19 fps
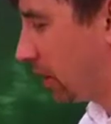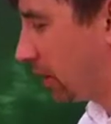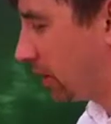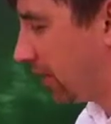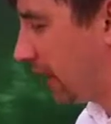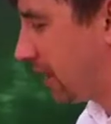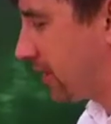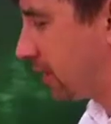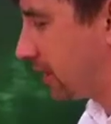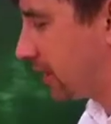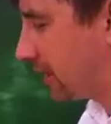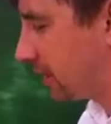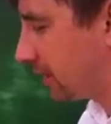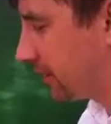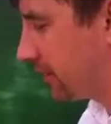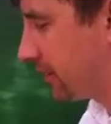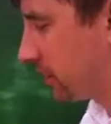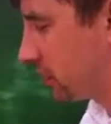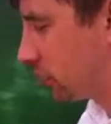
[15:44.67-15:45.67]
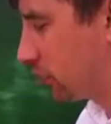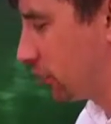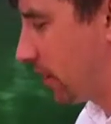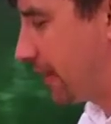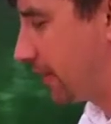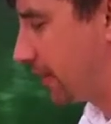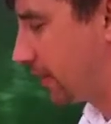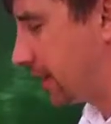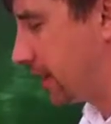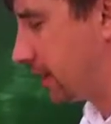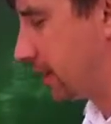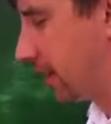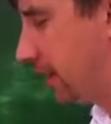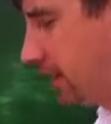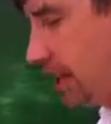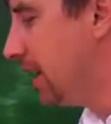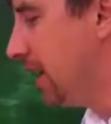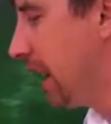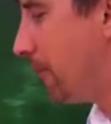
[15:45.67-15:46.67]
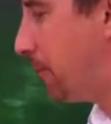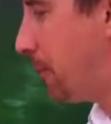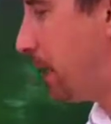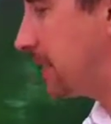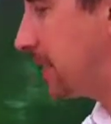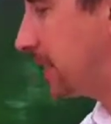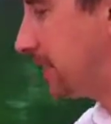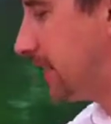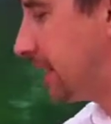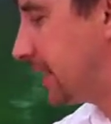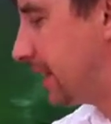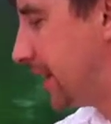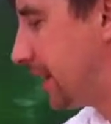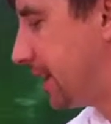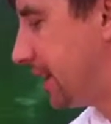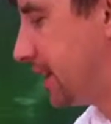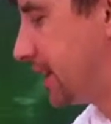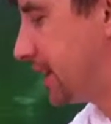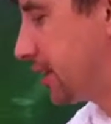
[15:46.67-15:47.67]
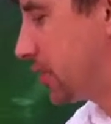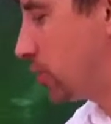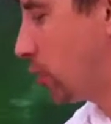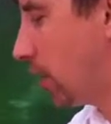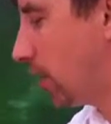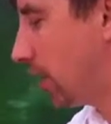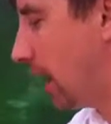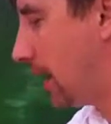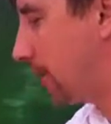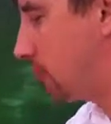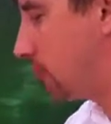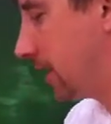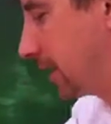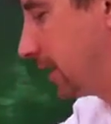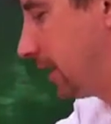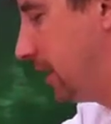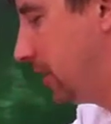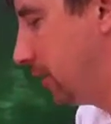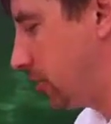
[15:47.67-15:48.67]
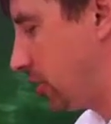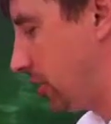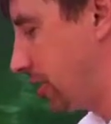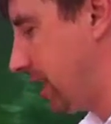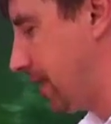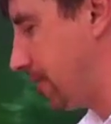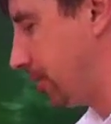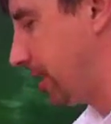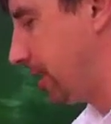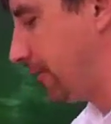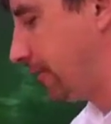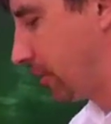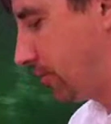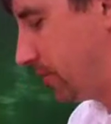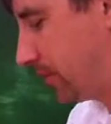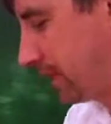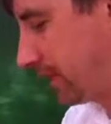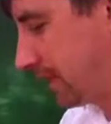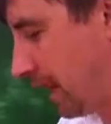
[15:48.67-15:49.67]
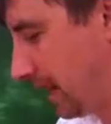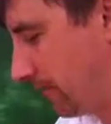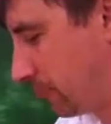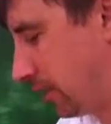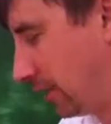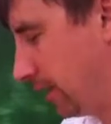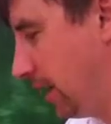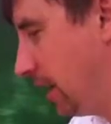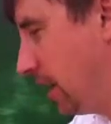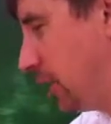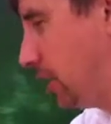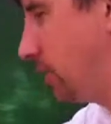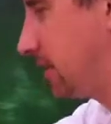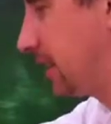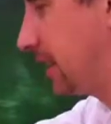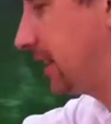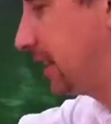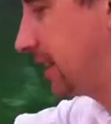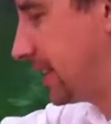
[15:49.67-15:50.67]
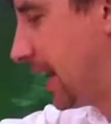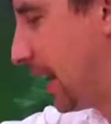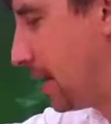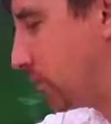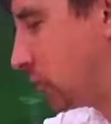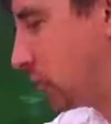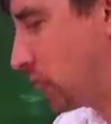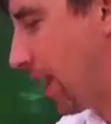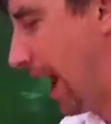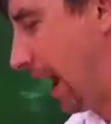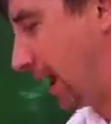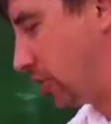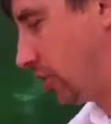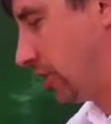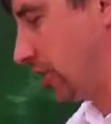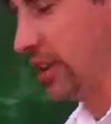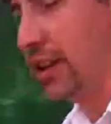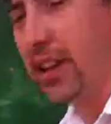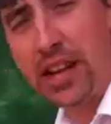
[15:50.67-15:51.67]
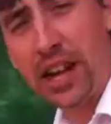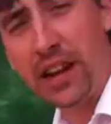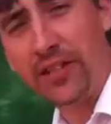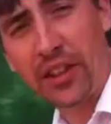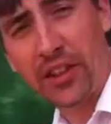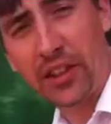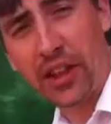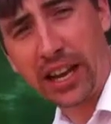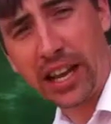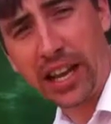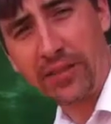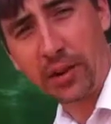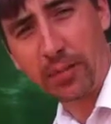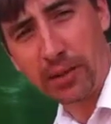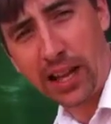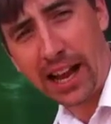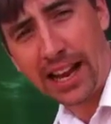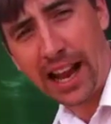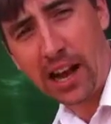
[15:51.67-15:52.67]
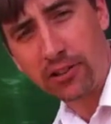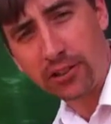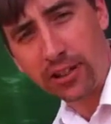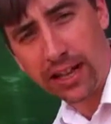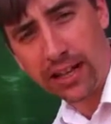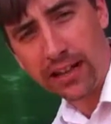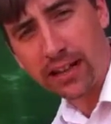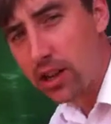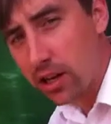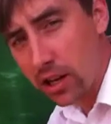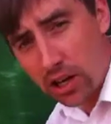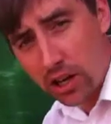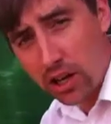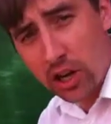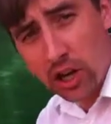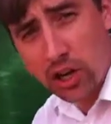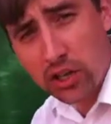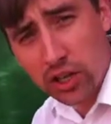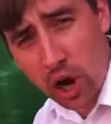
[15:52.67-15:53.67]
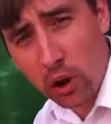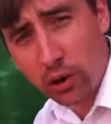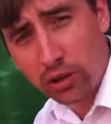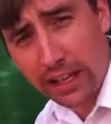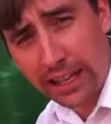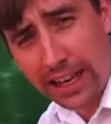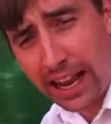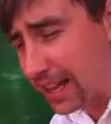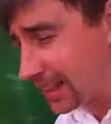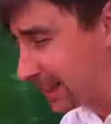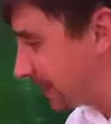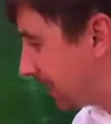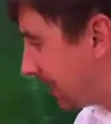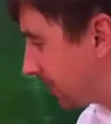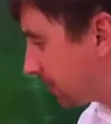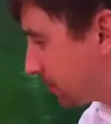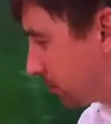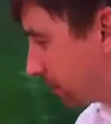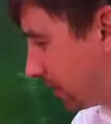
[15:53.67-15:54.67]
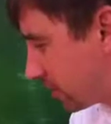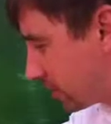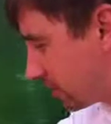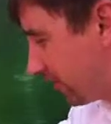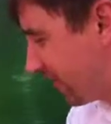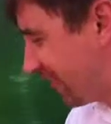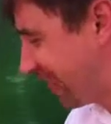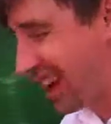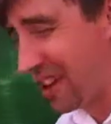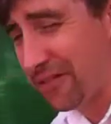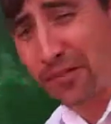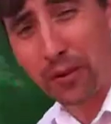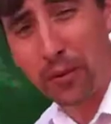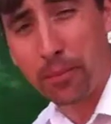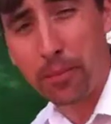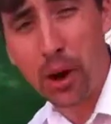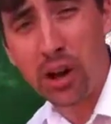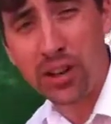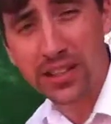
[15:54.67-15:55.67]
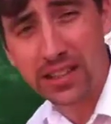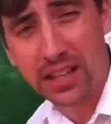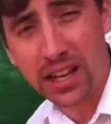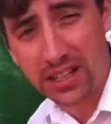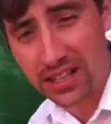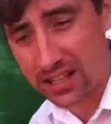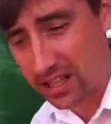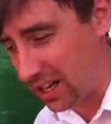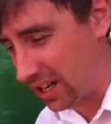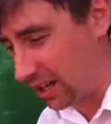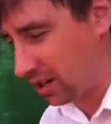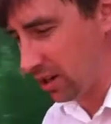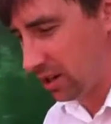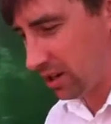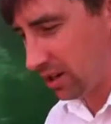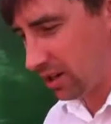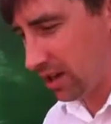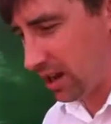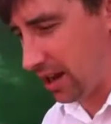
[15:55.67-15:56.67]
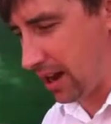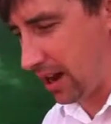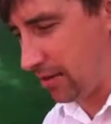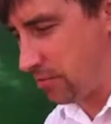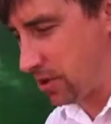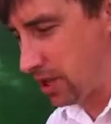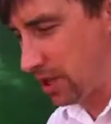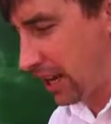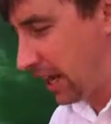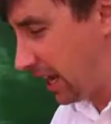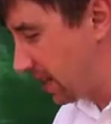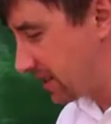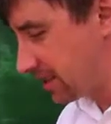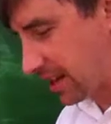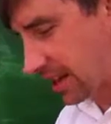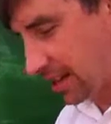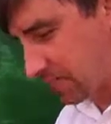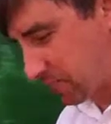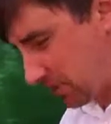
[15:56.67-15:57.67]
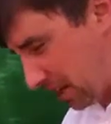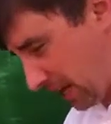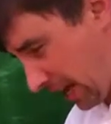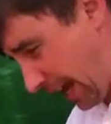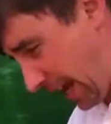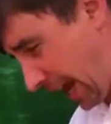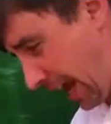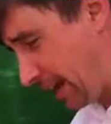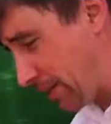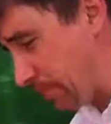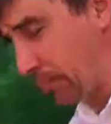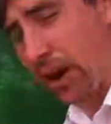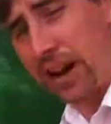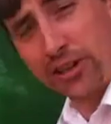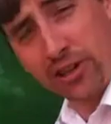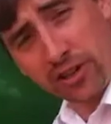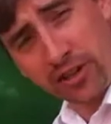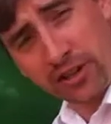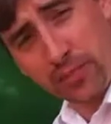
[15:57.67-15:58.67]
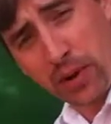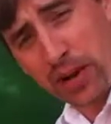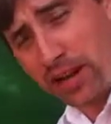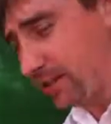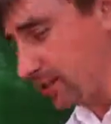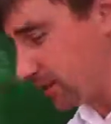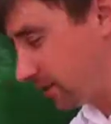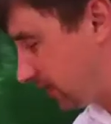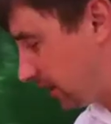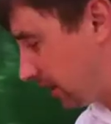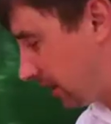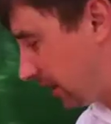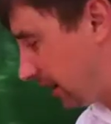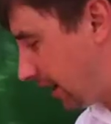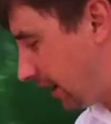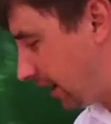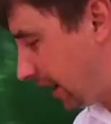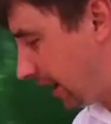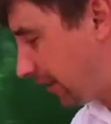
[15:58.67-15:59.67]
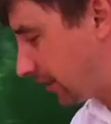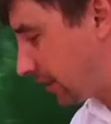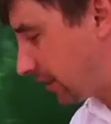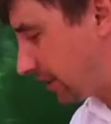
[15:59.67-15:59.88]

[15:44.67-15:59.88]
lighter color and this redder color. I've basically said this is one object which is separated from this object using this abstraction of a thick, heavy black outline. Totally got the inspiration for that from Paul Cézanne. He's a impressionist painter of the